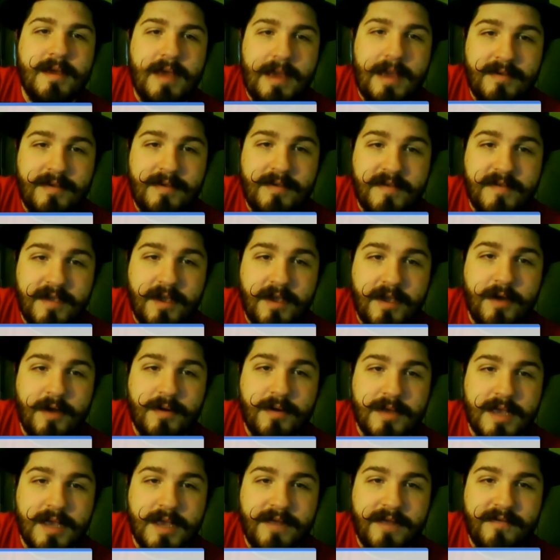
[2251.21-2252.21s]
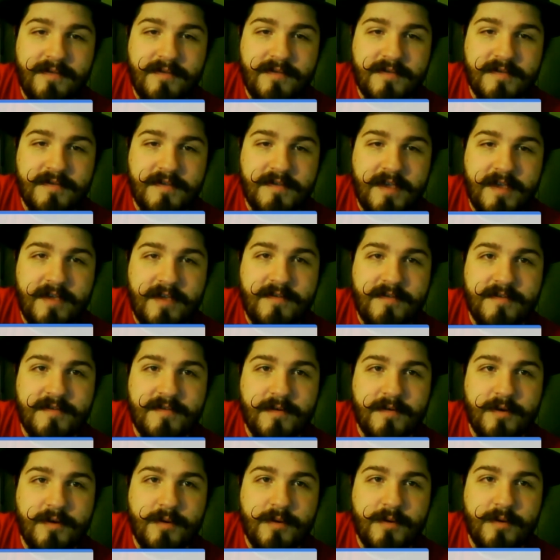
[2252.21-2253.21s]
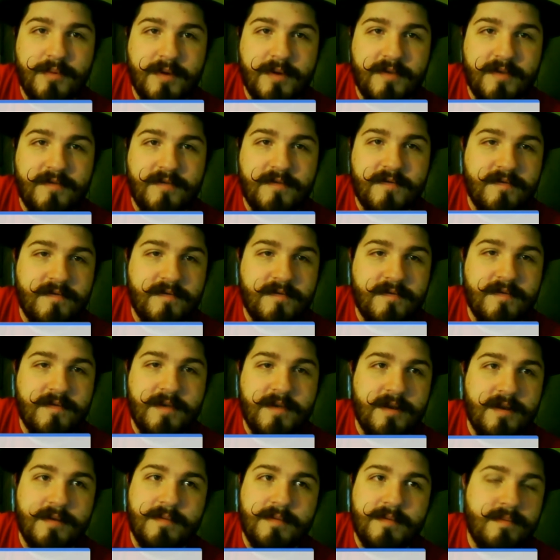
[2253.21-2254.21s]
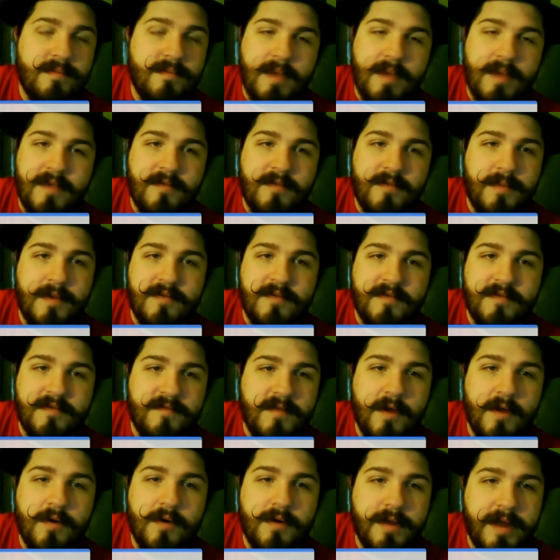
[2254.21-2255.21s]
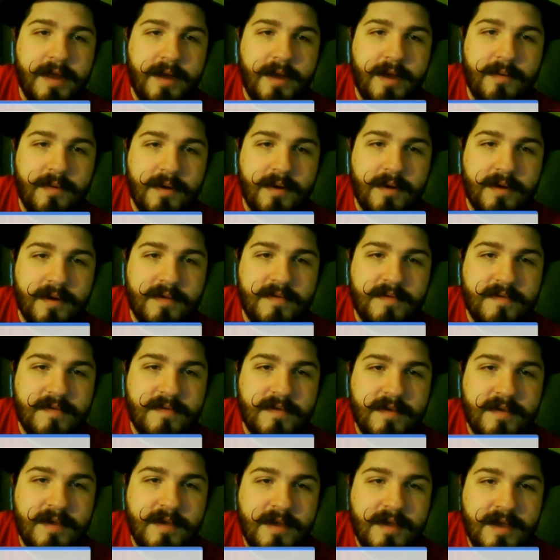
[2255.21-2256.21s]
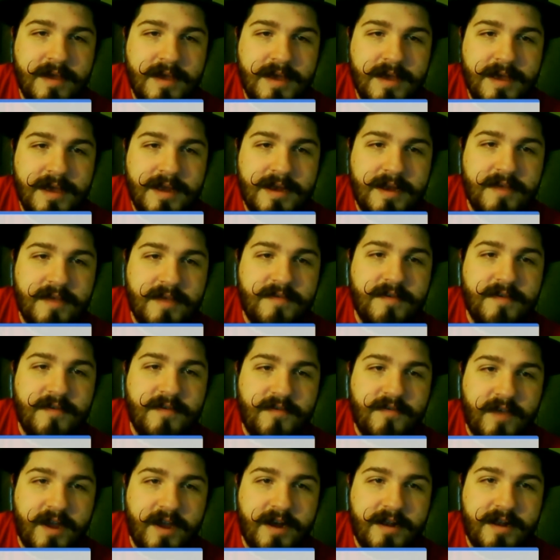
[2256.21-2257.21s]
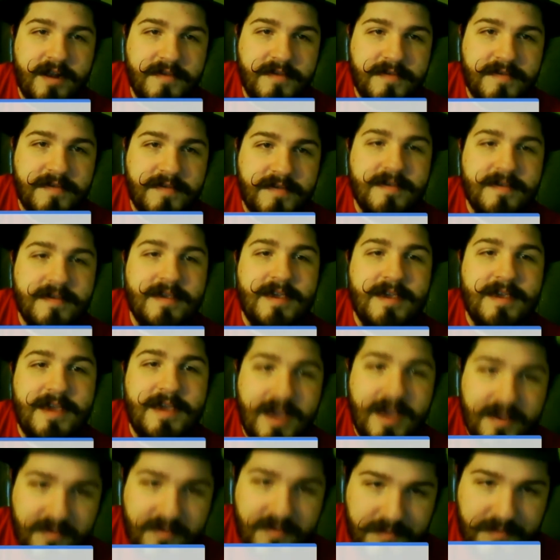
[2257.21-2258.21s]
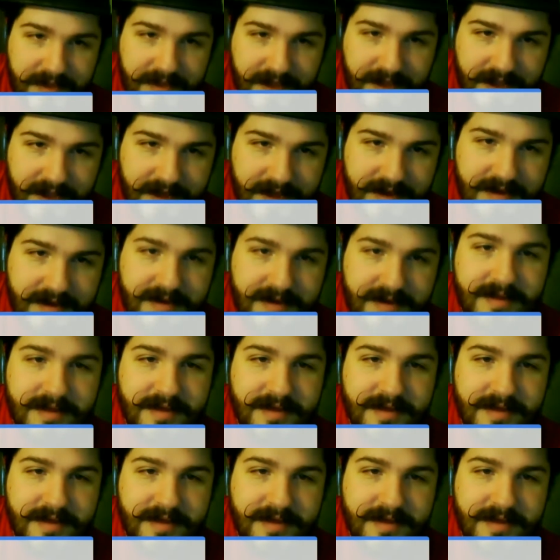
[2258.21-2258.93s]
ABC-owned television stations group, which has a bunch of local networks, Disney Channels, ESPN.